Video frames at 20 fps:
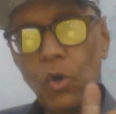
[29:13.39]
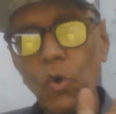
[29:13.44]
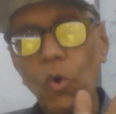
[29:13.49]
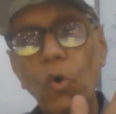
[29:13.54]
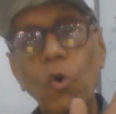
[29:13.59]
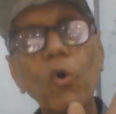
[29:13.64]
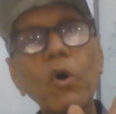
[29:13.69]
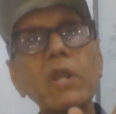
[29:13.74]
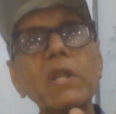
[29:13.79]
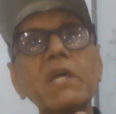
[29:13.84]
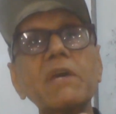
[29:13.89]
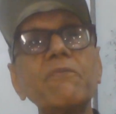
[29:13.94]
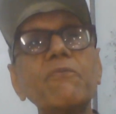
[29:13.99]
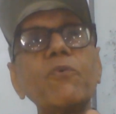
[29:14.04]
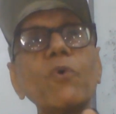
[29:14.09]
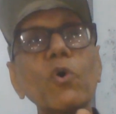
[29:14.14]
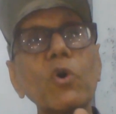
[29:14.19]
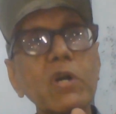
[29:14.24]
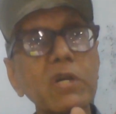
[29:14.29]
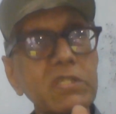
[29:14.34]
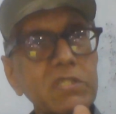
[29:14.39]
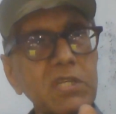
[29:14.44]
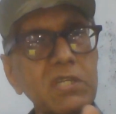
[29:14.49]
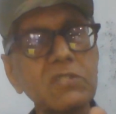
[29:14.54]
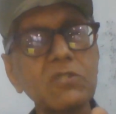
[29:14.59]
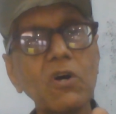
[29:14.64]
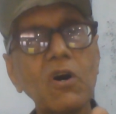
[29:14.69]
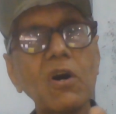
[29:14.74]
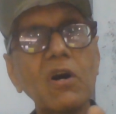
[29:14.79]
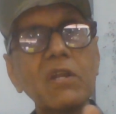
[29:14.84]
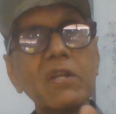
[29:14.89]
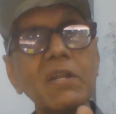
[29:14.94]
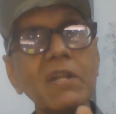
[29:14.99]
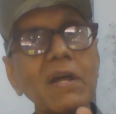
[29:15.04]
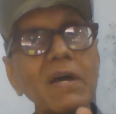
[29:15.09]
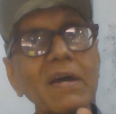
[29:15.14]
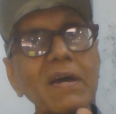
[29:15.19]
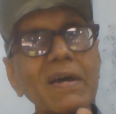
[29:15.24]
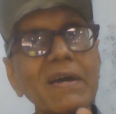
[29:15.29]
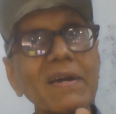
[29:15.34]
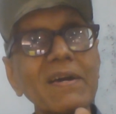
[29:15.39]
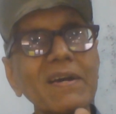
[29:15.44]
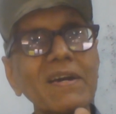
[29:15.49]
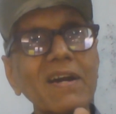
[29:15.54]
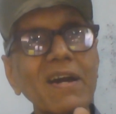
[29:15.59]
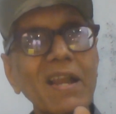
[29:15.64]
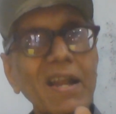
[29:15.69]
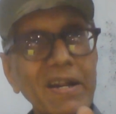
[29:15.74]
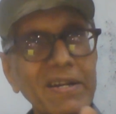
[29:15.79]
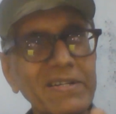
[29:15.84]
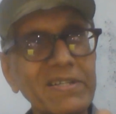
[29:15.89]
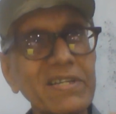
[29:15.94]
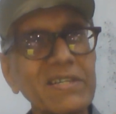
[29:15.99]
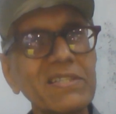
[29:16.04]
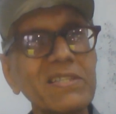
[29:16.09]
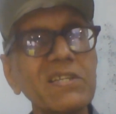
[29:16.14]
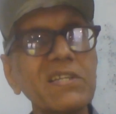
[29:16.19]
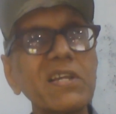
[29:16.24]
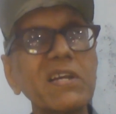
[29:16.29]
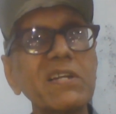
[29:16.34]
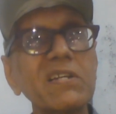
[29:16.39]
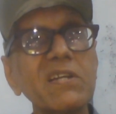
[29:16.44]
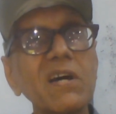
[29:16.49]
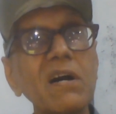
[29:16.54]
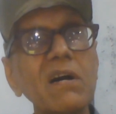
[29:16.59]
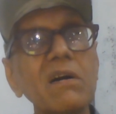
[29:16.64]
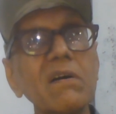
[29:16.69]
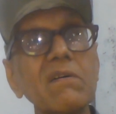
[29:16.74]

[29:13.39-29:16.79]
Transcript: only focuses on collecting the data,